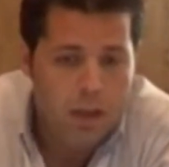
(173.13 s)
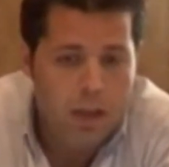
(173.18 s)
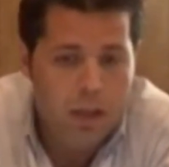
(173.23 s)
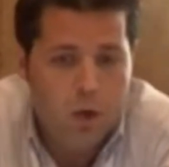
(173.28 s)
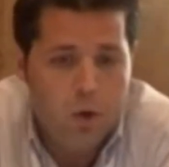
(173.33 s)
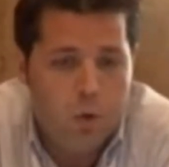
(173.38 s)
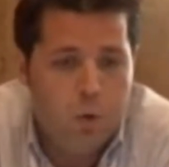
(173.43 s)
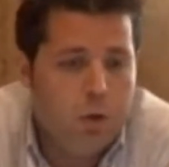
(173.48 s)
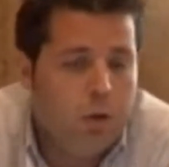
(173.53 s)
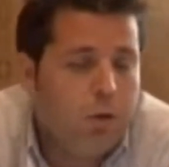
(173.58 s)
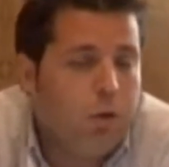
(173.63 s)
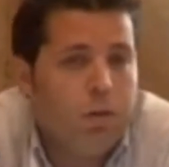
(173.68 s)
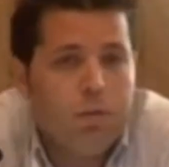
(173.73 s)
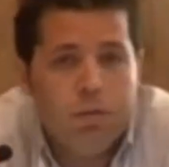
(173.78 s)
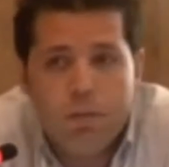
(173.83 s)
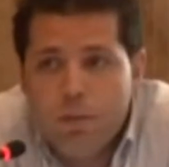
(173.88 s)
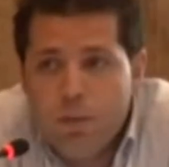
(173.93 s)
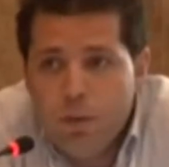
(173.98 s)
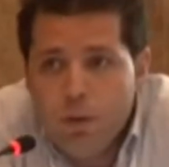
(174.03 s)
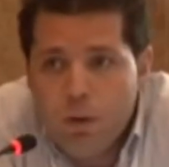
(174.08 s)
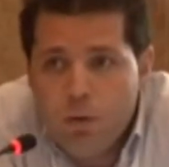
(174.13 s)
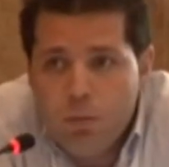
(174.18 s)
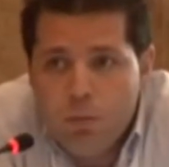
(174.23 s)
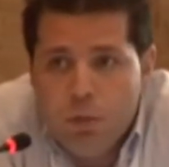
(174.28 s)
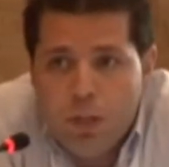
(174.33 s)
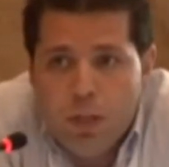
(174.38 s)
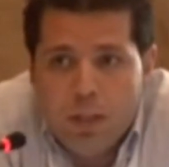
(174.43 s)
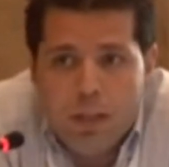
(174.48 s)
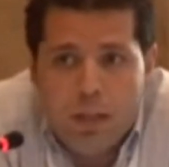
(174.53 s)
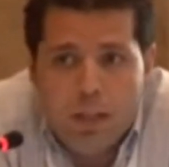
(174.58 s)
A quick overview of
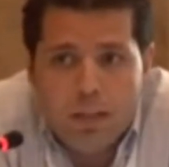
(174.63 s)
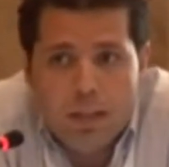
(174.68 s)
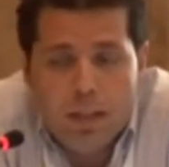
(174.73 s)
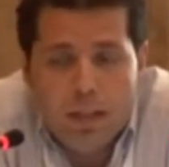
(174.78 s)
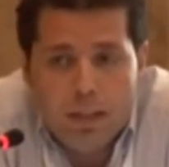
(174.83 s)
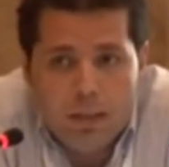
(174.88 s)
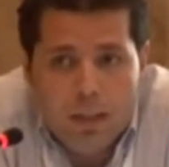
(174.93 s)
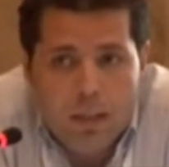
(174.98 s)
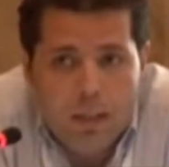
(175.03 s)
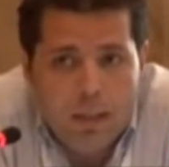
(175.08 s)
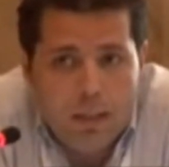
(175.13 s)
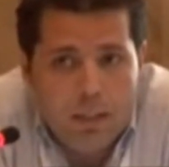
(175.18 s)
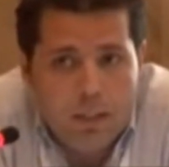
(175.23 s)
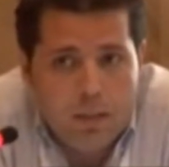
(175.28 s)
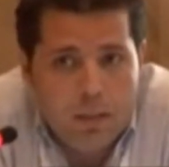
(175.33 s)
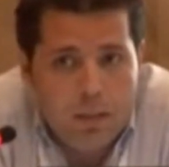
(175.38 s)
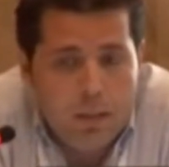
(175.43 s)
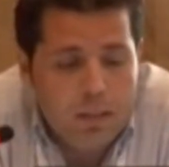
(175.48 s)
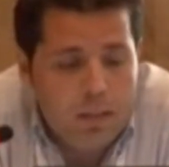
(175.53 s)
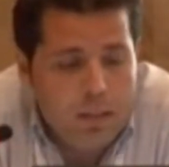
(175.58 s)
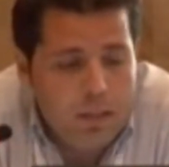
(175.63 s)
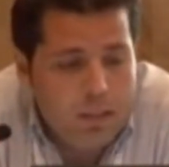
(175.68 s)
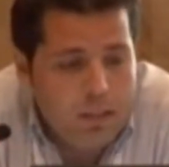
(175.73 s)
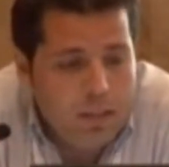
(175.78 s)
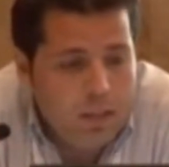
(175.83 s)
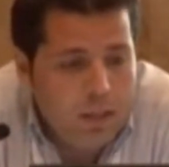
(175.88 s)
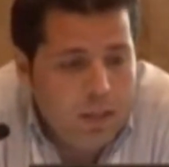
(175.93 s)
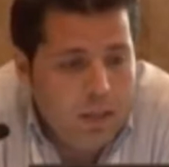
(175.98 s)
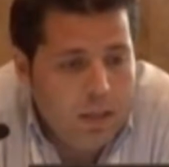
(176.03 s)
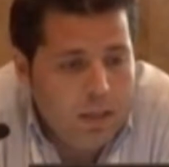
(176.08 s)
Mülakat.net.
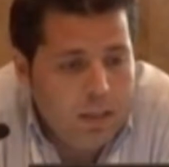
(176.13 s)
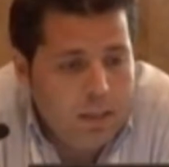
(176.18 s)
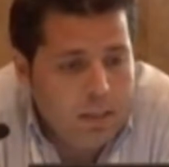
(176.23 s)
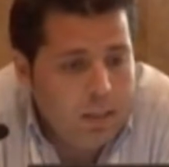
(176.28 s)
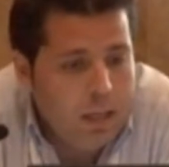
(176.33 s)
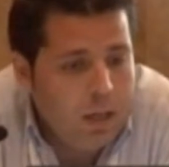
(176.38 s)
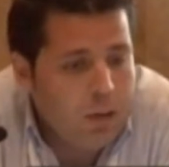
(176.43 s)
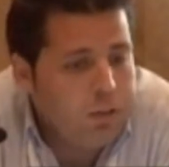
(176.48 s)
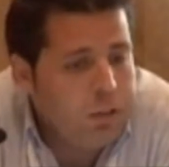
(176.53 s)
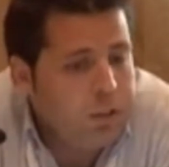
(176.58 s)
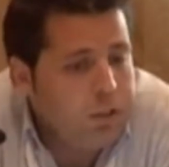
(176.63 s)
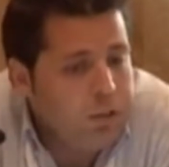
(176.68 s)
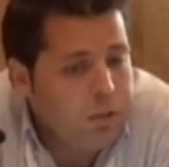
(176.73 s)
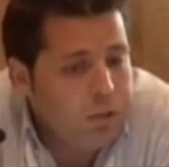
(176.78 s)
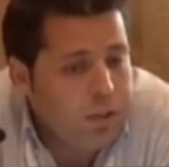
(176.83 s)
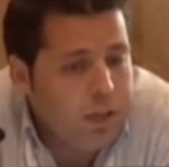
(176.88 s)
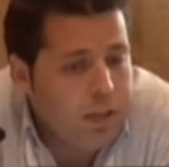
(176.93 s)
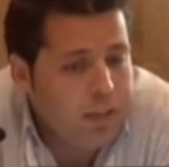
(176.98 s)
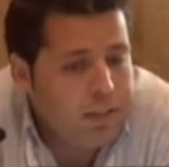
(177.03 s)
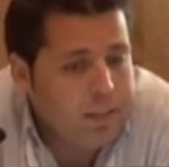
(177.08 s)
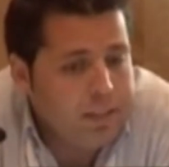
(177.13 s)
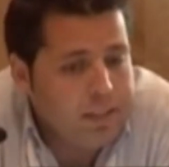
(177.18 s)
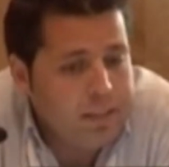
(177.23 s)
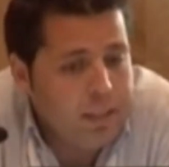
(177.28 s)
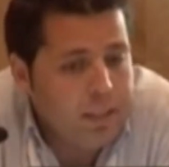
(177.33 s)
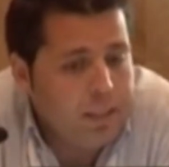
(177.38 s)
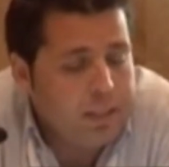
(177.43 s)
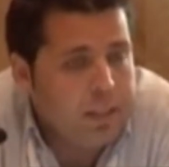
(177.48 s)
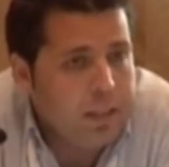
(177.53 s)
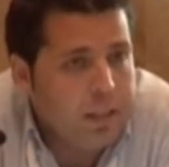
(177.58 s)
It's launched in
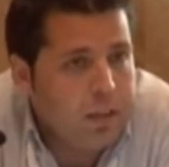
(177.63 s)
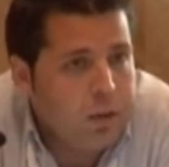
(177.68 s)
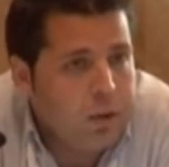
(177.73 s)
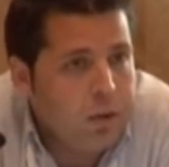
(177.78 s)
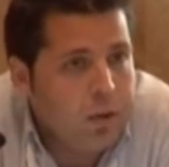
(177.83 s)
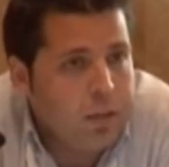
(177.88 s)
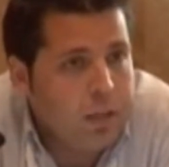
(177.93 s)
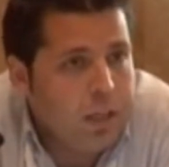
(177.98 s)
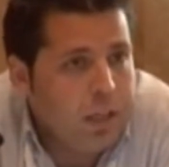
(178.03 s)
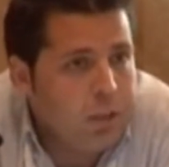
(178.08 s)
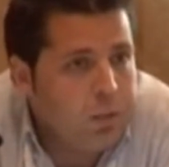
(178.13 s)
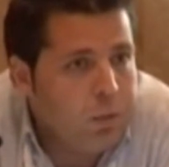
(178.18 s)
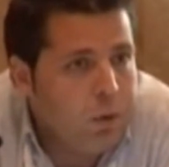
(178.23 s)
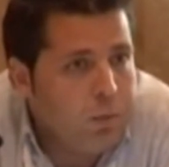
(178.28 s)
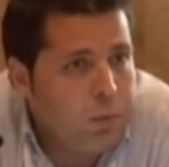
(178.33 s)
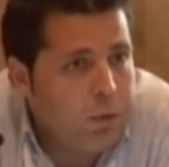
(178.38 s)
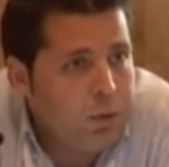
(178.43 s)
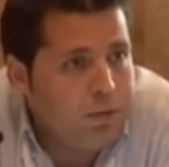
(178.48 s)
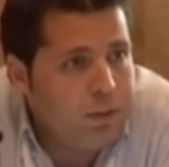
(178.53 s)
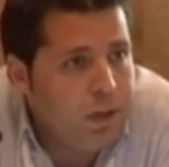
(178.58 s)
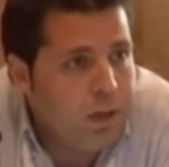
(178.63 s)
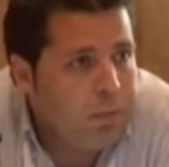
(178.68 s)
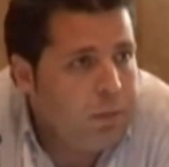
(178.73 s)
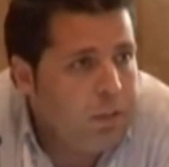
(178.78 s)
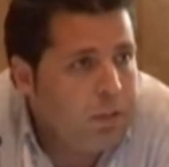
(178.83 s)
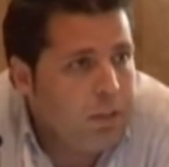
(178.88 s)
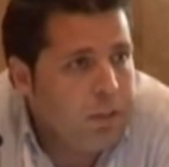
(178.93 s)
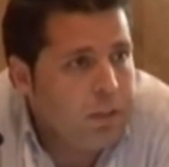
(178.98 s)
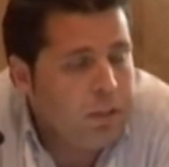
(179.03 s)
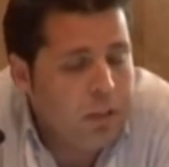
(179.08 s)
2006 and currently has 1.5
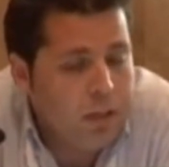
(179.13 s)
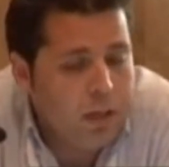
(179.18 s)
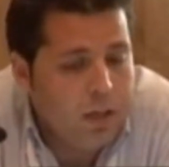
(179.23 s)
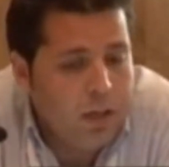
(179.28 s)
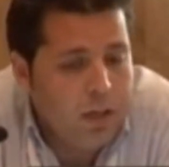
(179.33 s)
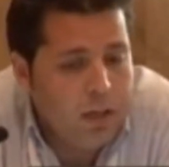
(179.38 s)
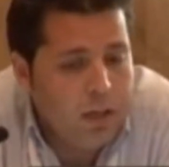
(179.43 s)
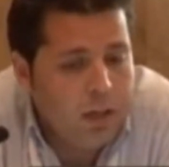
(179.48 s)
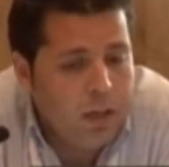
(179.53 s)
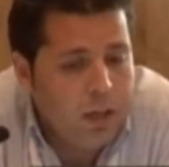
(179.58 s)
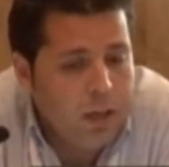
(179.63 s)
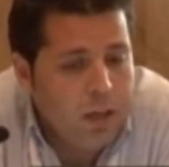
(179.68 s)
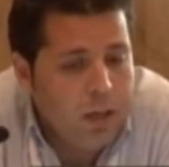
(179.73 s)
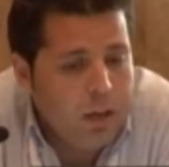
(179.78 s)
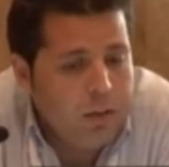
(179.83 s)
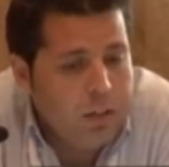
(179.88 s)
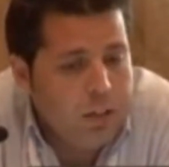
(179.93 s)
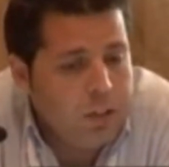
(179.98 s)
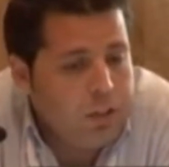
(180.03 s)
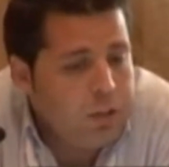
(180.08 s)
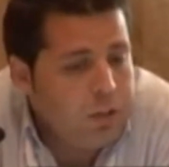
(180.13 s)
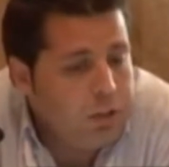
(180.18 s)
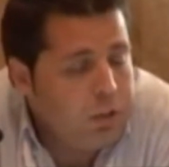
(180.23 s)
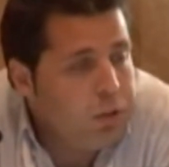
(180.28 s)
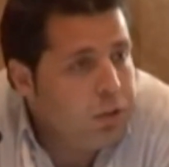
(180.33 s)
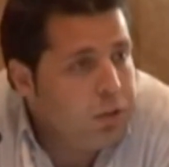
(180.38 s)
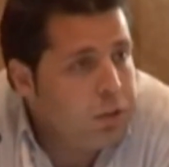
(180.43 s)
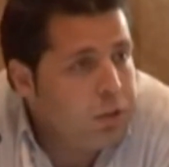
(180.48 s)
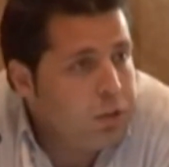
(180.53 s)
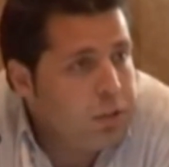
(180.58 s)
million registered
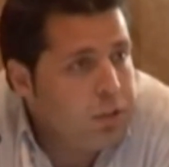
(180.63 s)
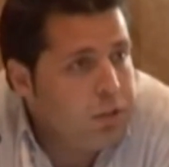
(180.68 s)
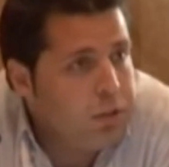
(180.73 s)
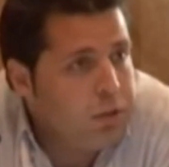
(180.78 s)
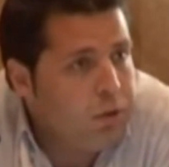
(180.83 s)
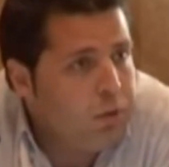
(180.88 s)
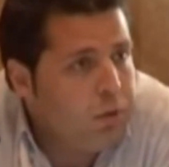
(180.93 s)
users and